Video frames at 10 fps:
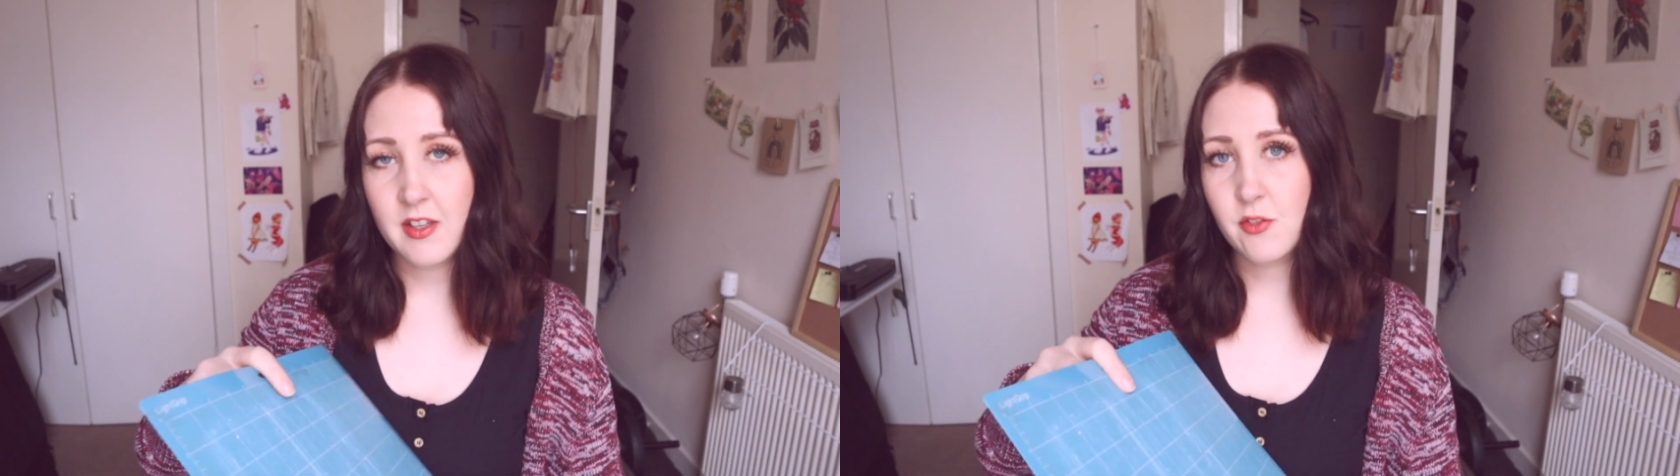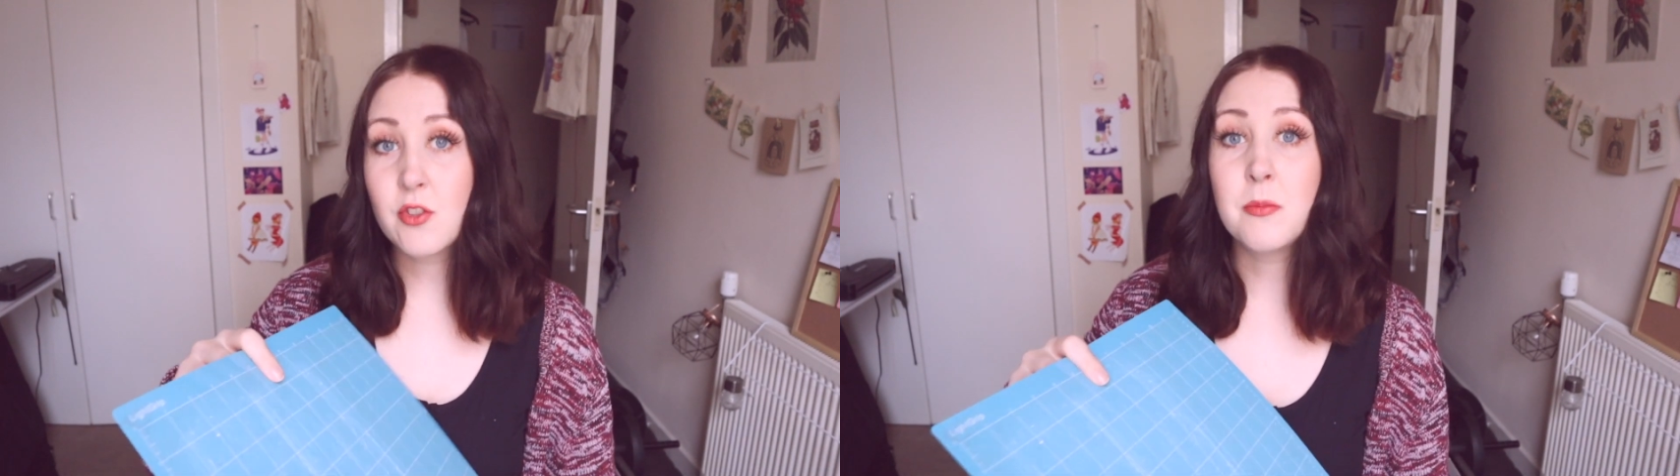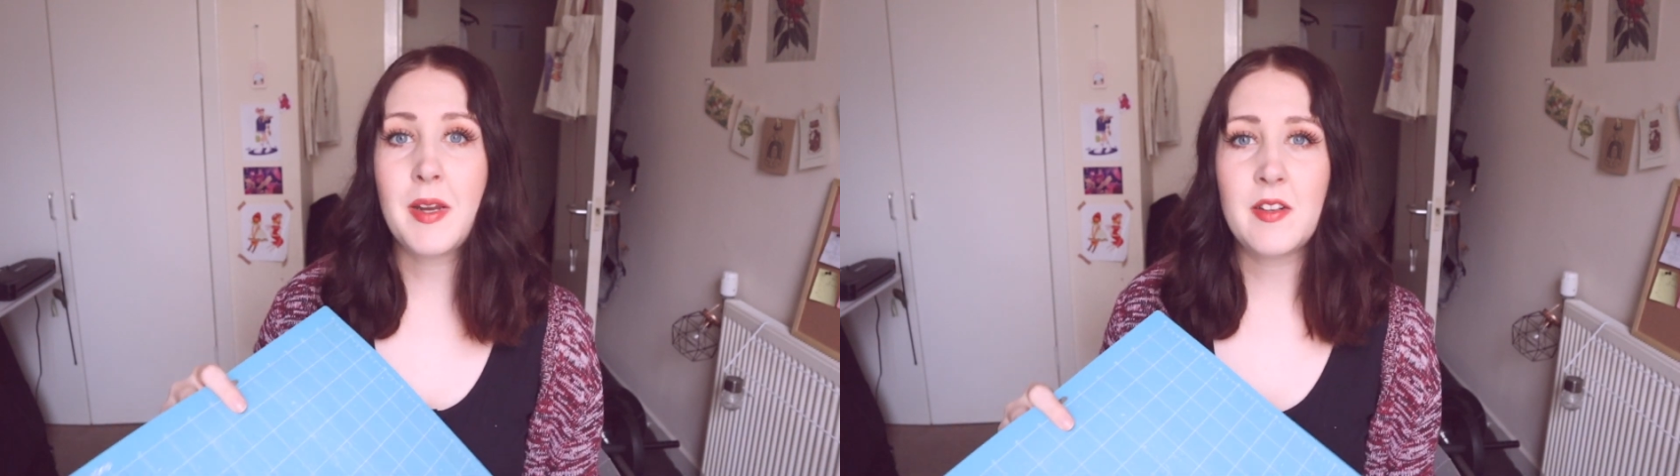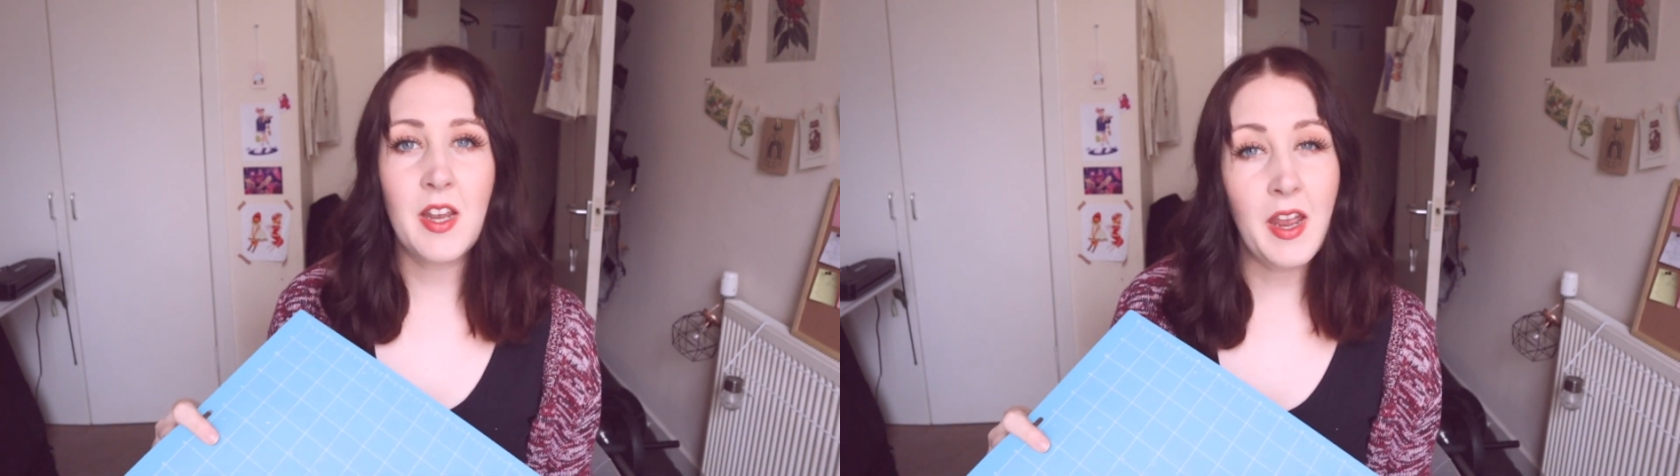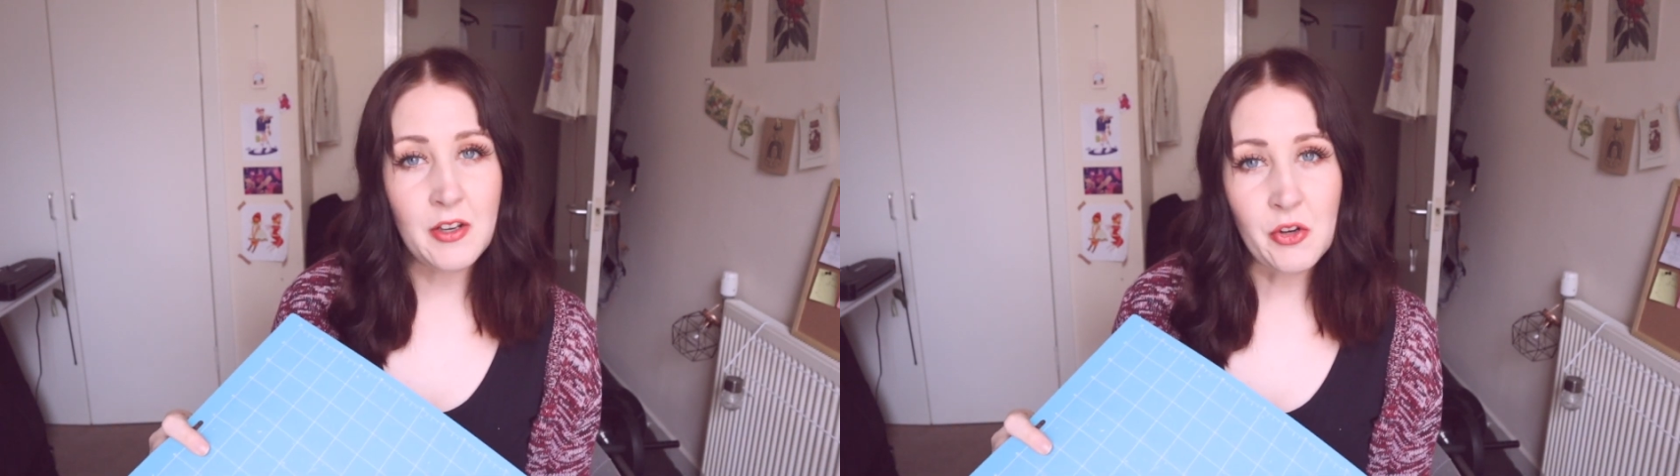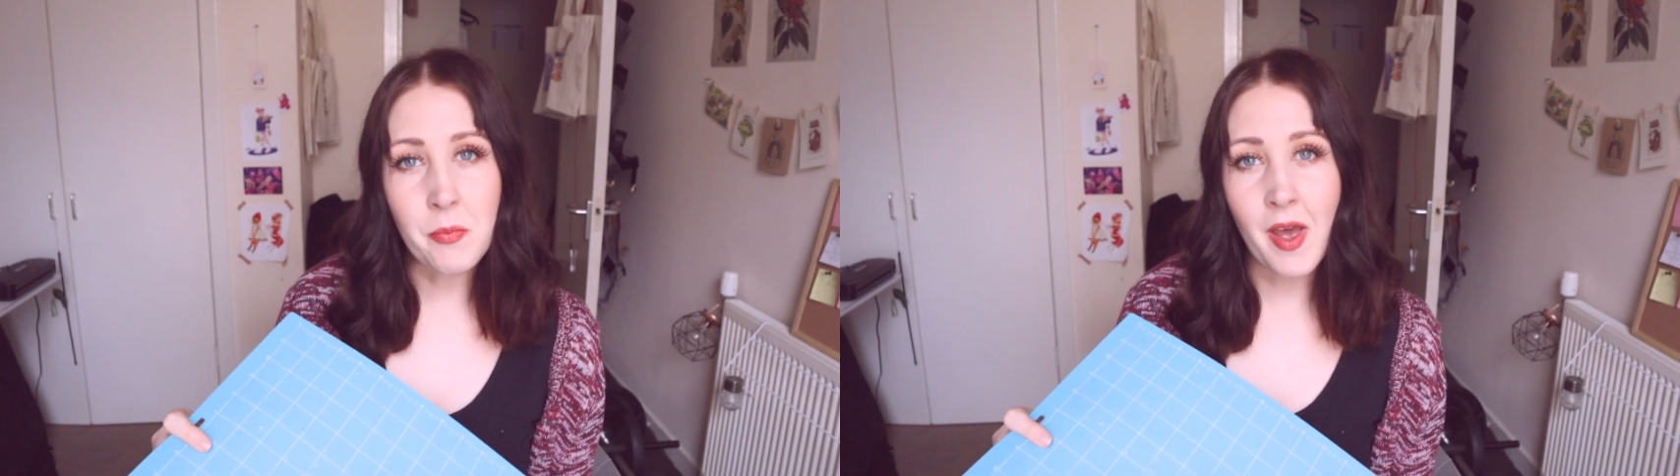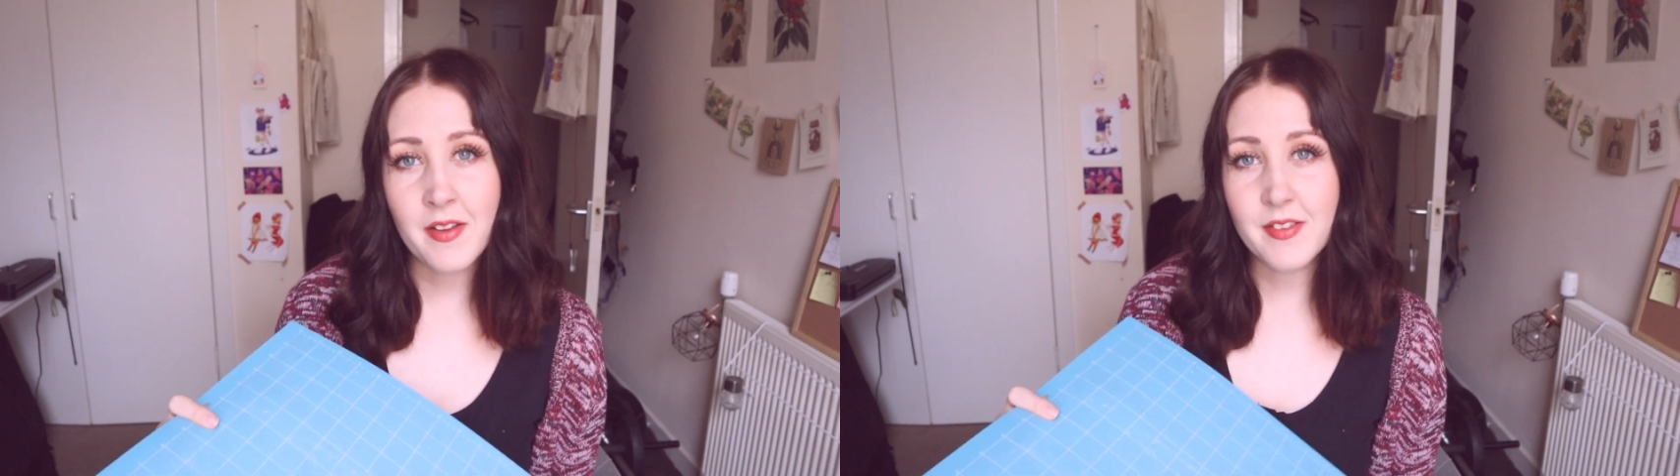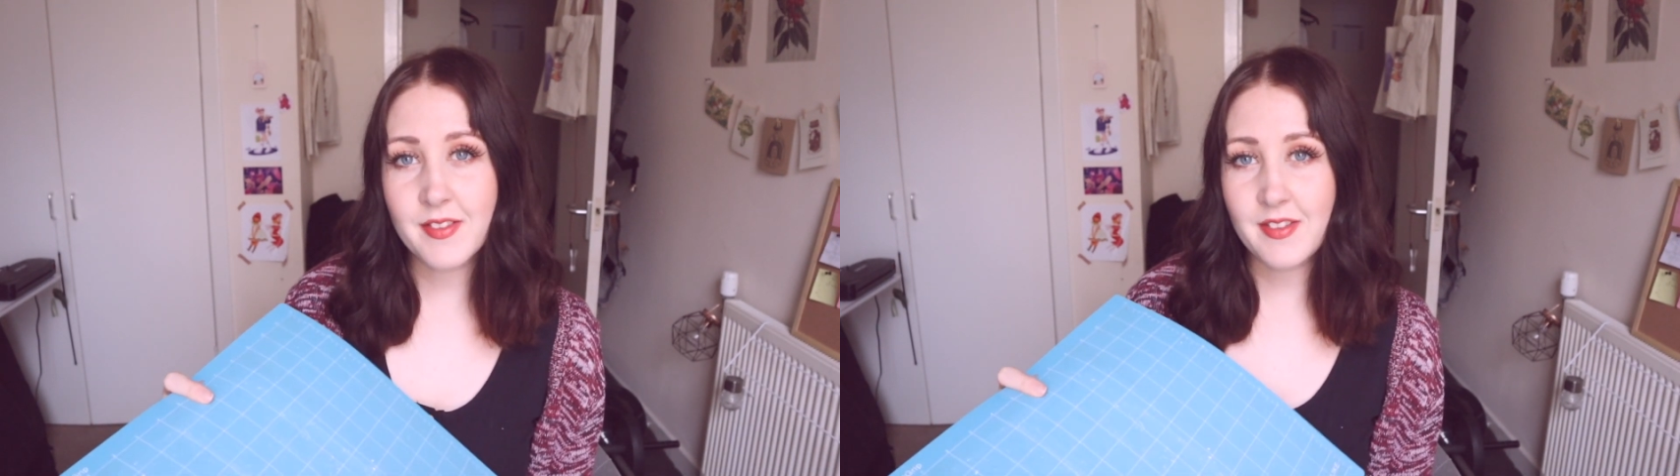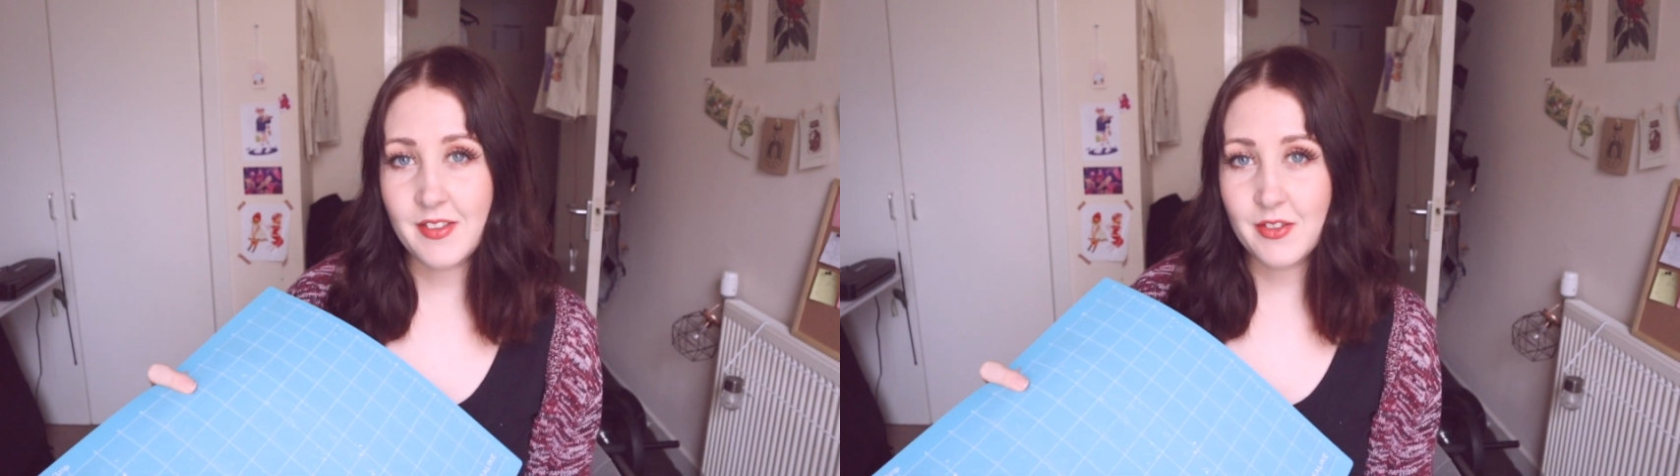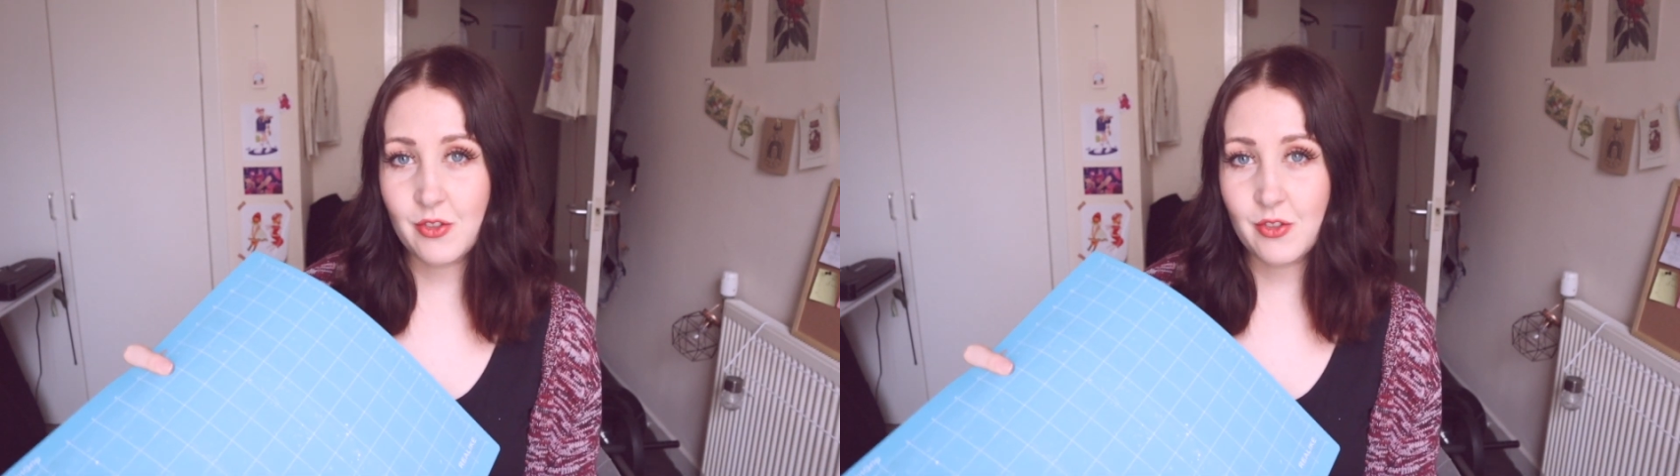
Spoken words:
to maintain your mats is